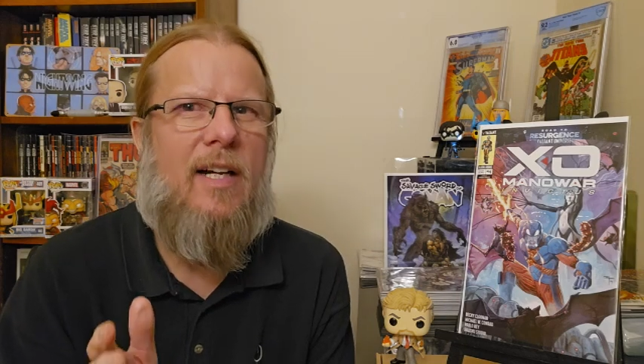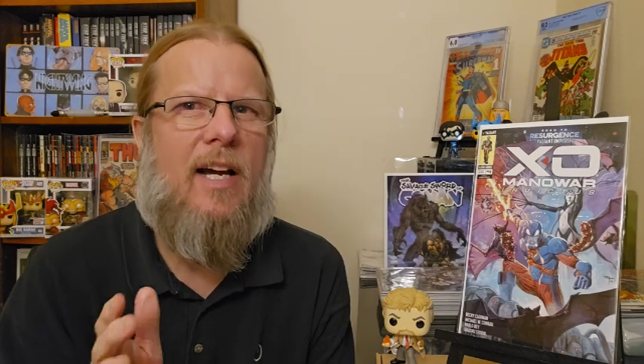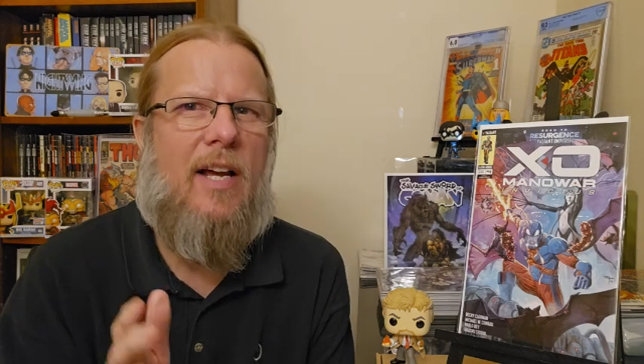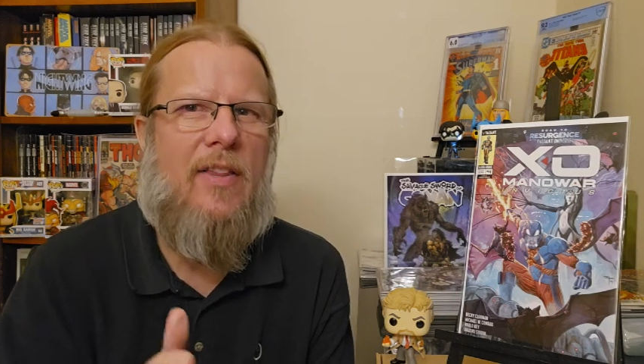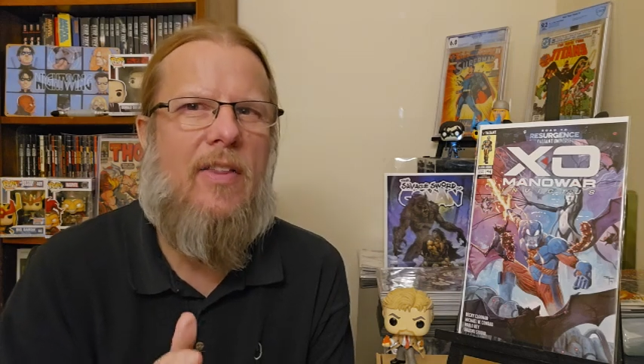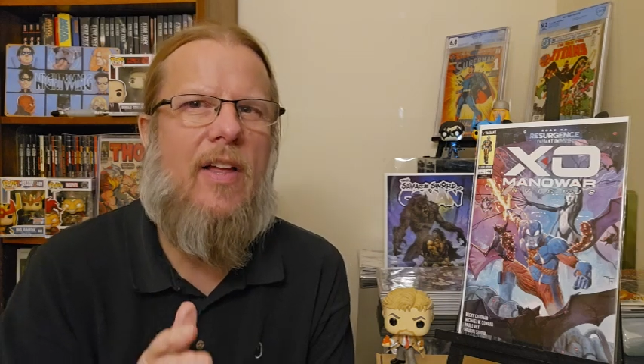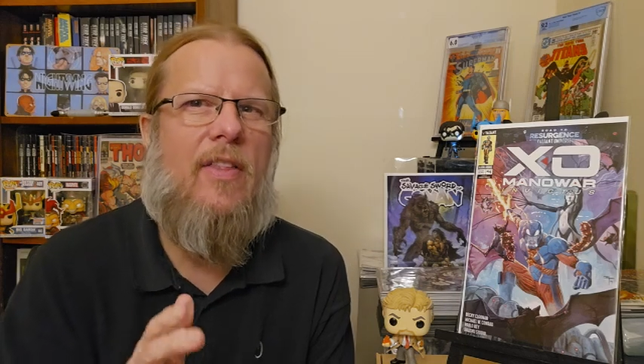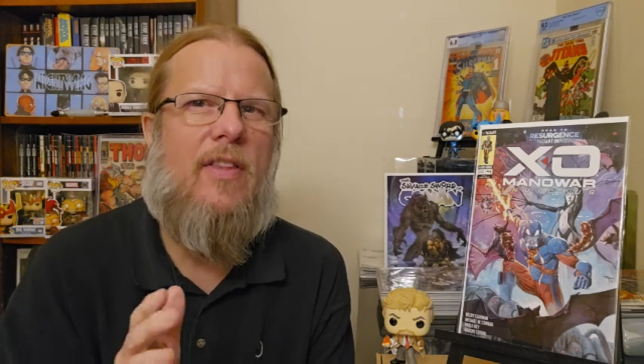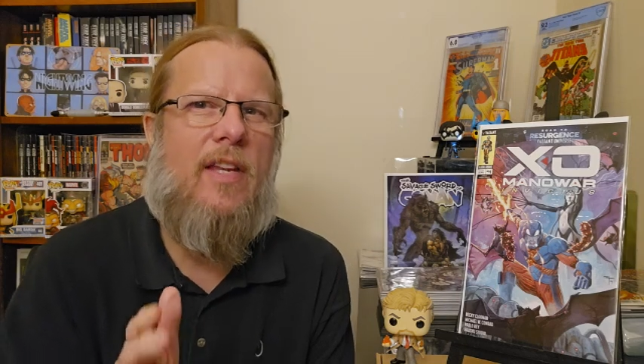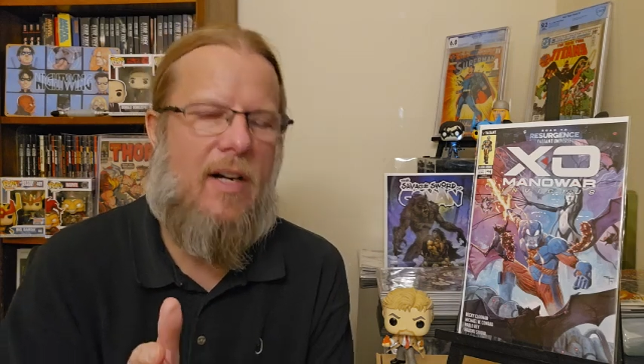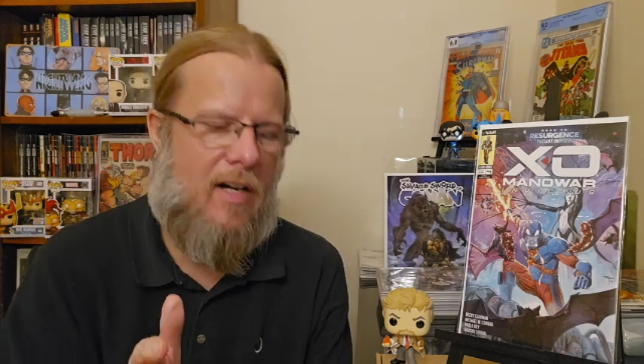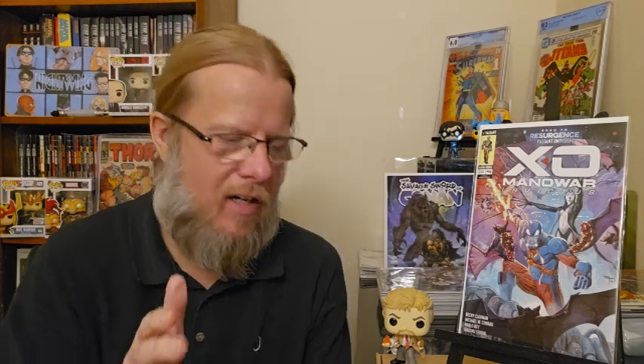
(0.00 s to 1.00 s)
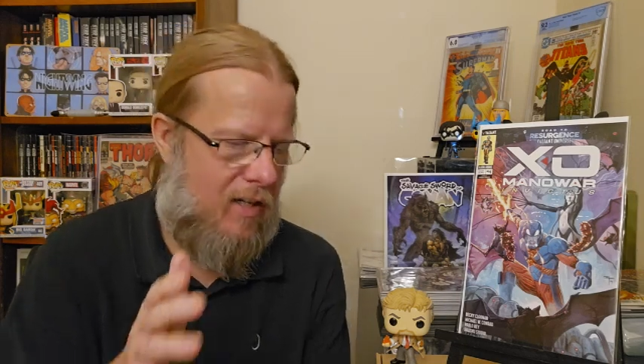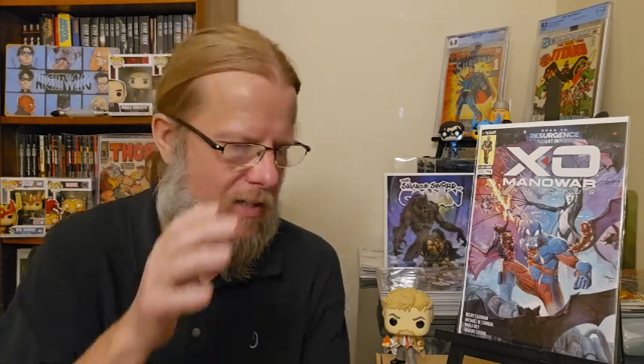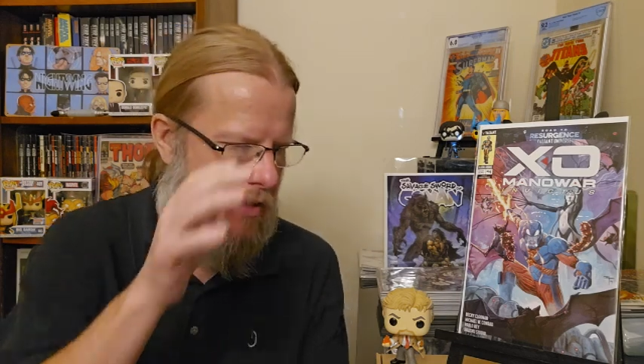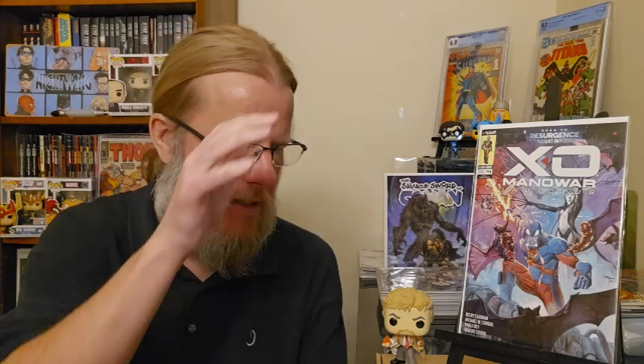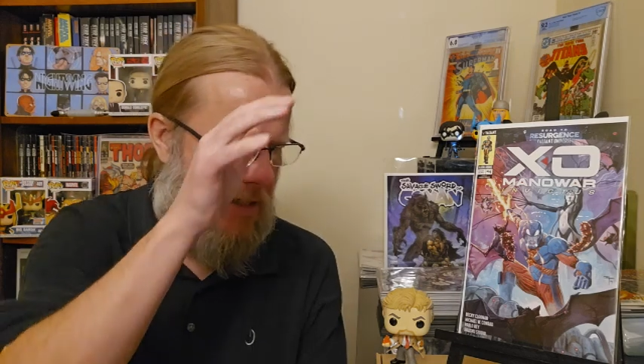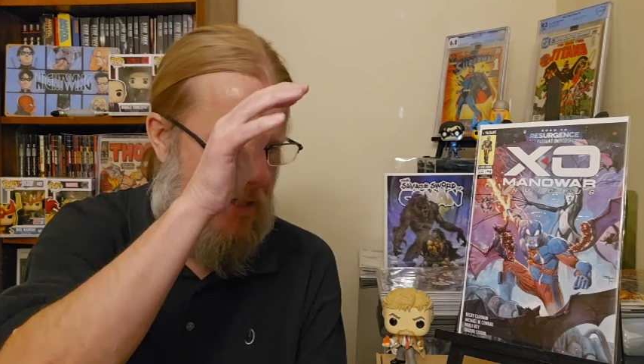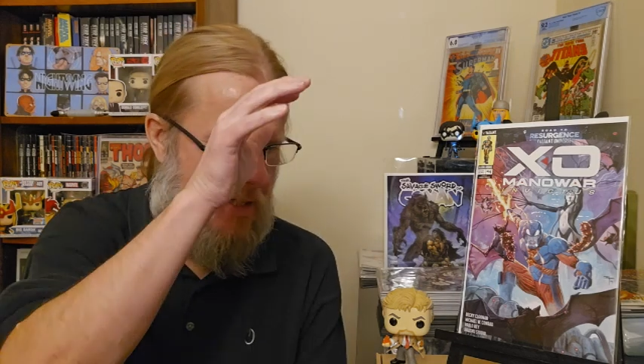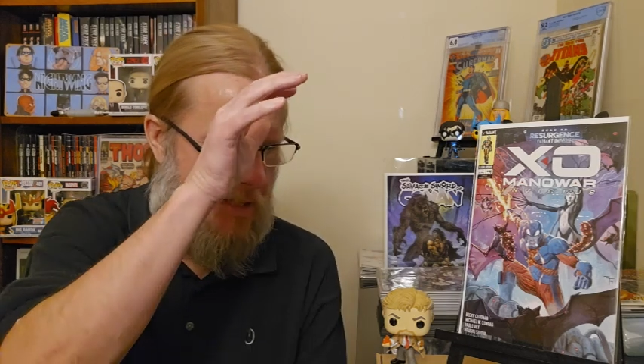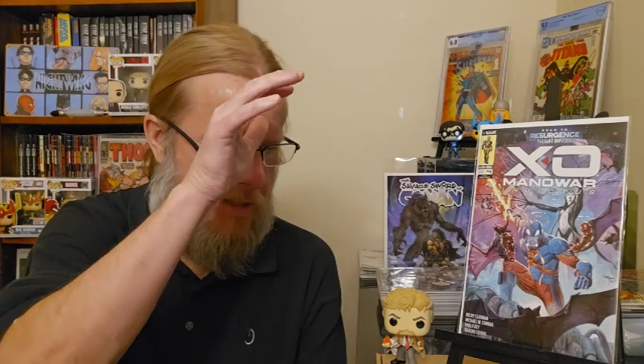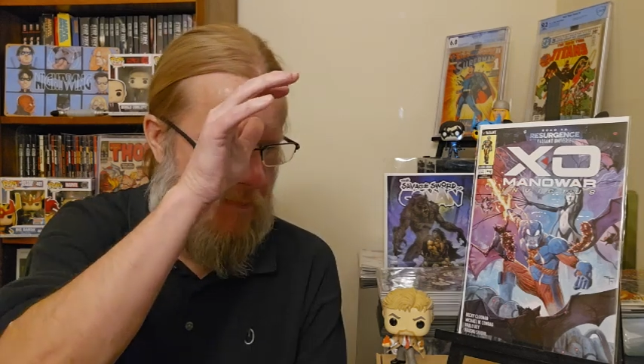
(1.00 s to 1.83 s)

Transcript: and then the art is